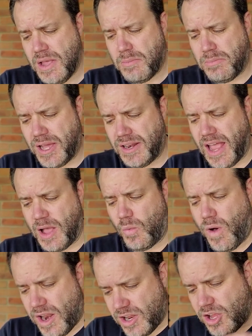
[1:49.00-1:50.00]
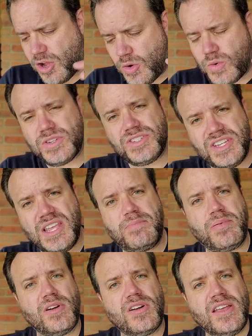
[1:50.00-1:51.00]
But I want to go
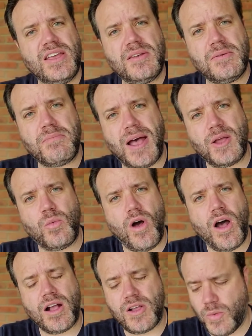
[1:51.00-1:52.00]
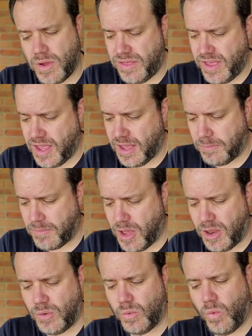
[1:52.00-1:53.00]
deeper in my walk with Him
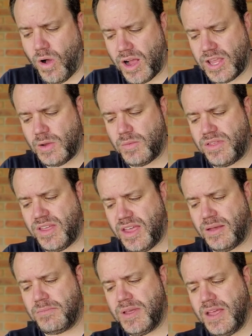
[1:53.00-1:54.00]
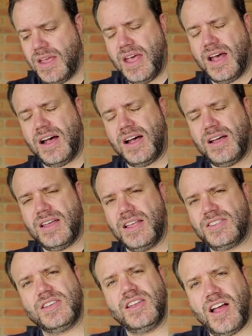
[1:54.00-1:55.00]
and walking with Him. Uh,
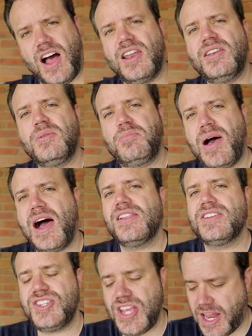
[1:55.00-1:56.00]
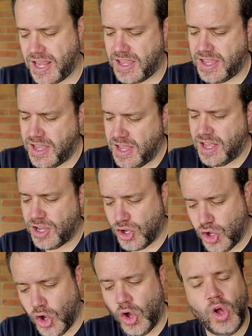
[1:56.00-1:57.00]
it's an unapologetic
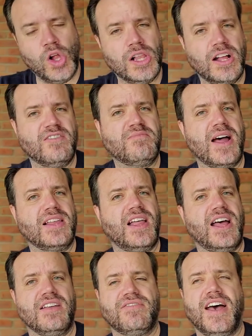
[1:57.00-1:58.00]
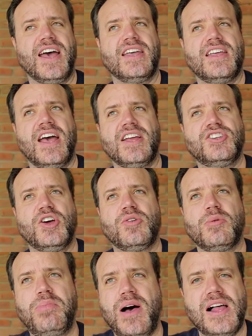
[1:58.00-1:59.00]
goal of my life. I, I don't
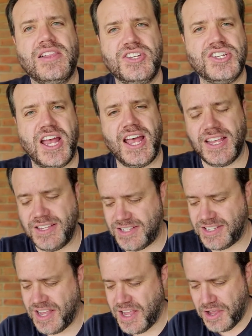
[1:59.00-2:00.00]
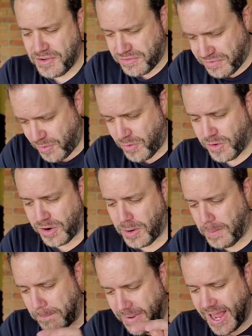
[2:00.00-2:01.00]
apologize
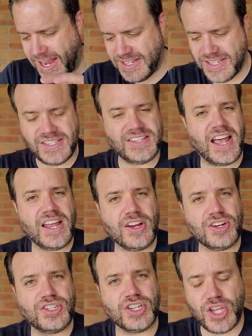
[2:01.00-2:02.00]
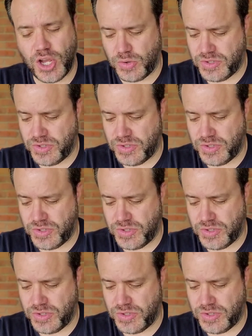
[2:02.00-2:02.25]
for my desire to go